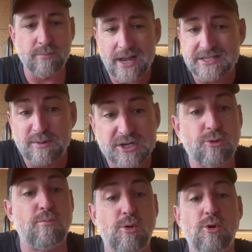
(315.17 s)
as much
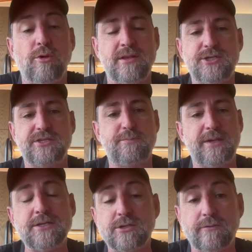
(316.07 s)
or more than just
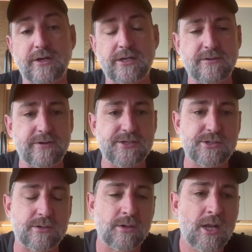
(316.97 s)
being sort of an
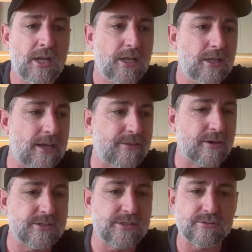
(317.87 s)
individual. Like,
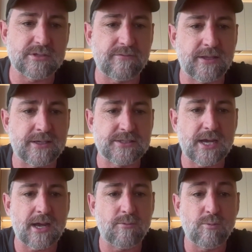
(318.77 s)
those sorts of things
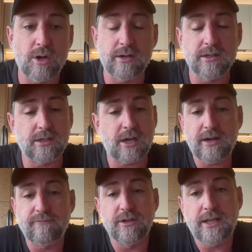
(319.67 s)
are what
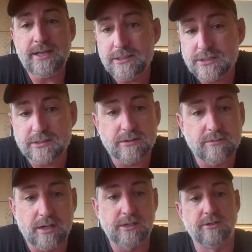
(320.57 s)
kind of lead
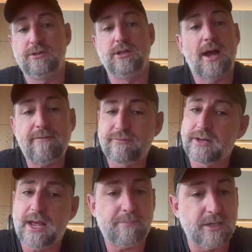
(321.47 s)
to a good life
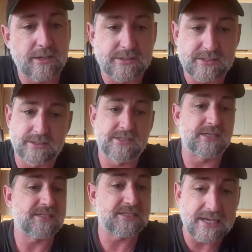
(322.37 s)
and happiness and
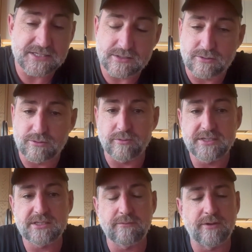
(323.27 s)
success and all the
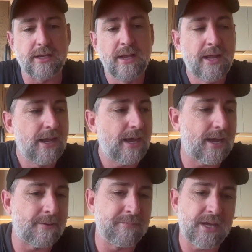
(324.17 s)
rest of it.
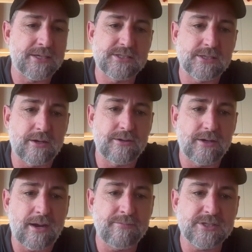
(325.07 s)
And so
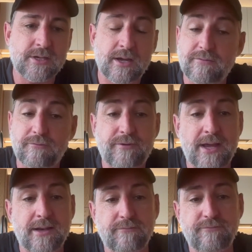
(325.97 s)
I'm just kind of a
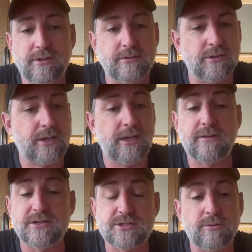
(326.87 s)
fan of looking at
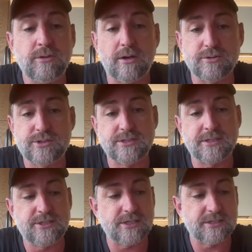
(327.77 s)
those old cultures
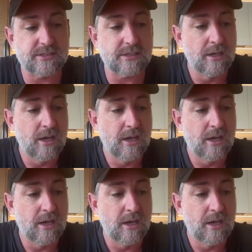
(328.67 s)
and just